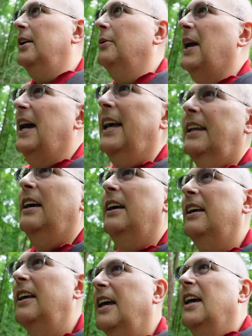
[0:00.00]
We had
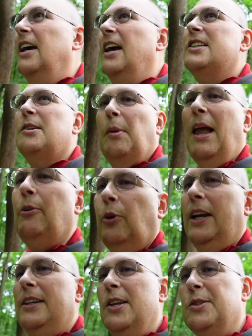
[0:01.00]
some light
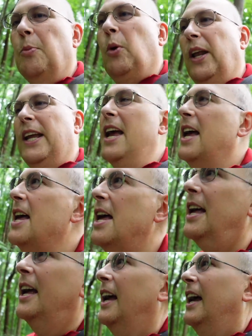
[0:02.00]
rain this morning,
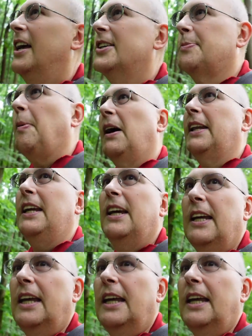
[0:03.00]
spotty.